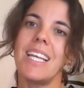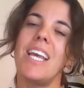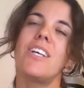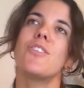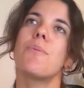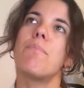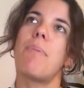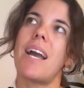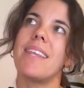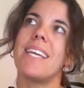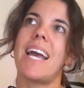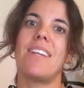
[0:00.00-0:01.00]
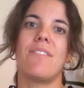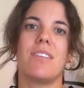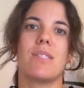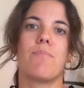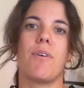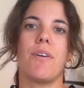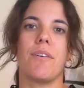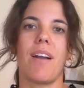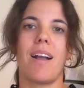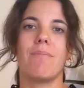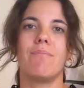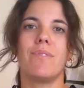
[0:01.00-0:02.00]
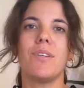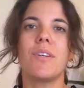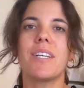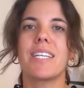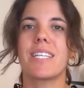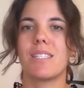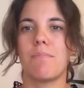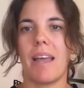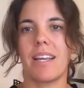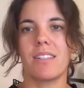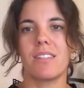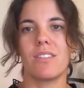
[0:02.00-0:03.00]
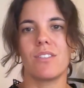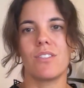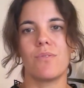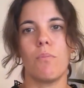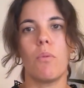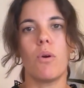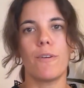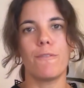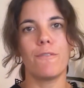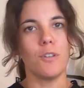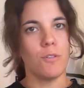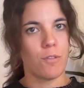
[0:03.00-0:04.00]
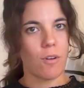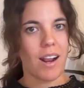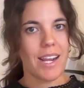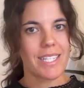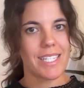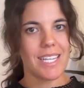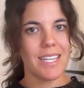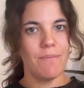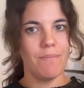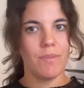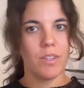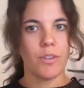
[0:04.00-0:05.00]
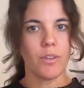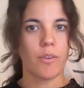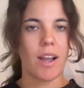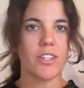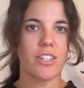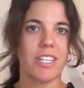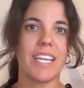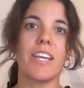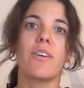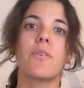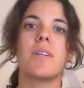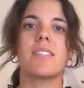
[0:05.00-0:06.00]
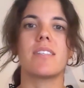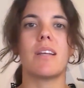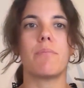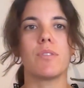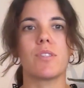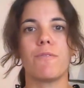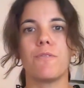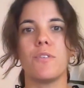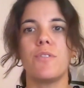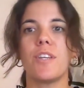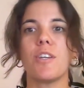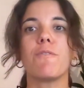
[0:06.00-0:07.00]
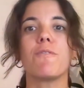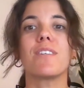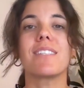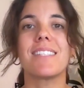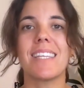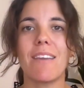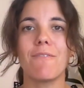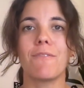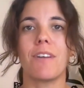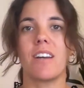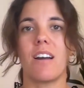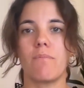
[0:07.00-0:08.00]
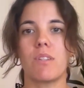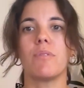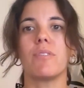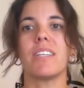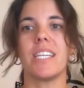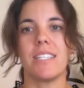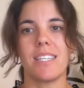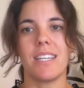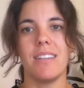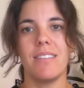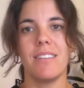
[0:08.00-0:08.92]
So by the end of this program, you can expect more food variety. You'll gradually increase the numbers of food that you feel safe and comfortable eating.